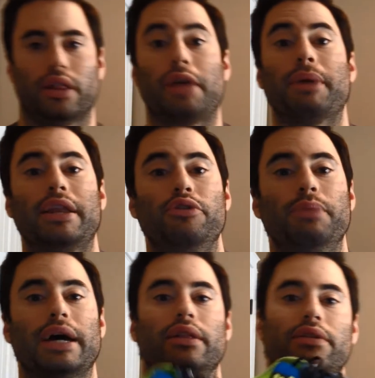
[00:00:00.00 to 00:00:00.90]
like my New
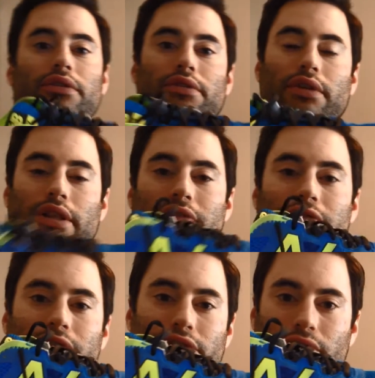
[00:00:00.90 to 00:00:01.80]
Balance
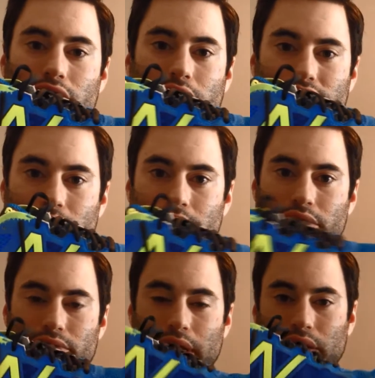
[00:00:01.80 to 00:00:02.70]
1157 cross
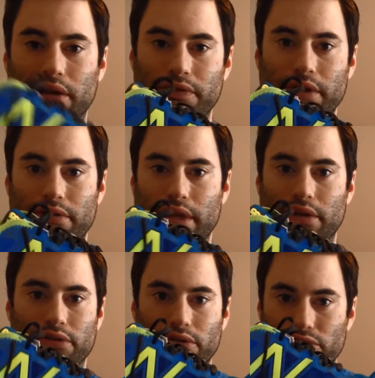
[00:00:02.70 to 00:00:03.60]
trainers, I love these
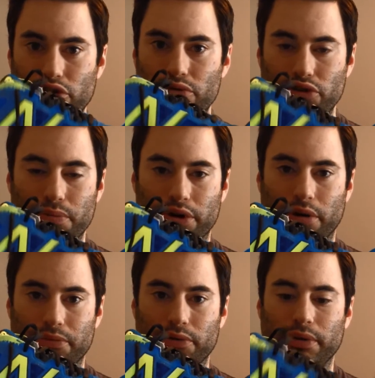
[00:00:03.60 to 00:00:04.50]
things. It's super
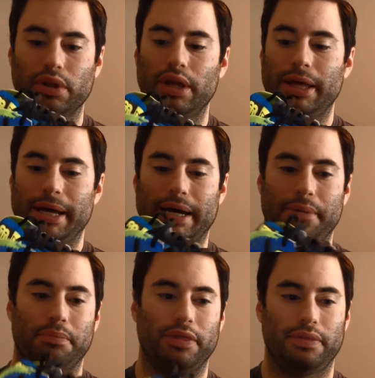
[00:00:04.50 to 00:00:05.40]
comfortable.
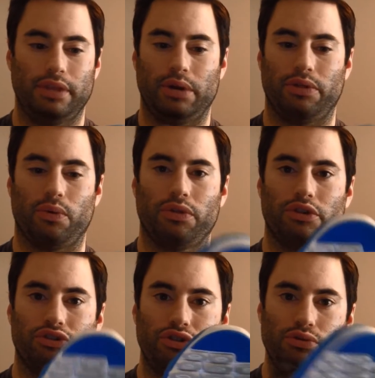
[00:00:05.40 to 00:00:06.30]
But
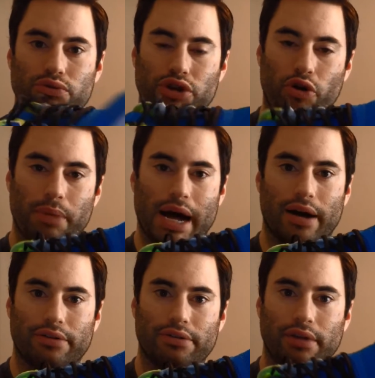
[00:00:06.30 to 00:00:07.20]
the shoe toe
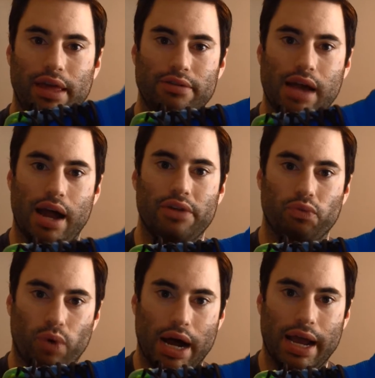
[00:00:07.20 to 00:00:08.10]
box is not as
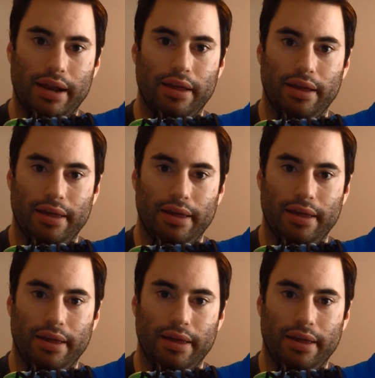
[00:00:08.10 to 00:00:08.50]
wide.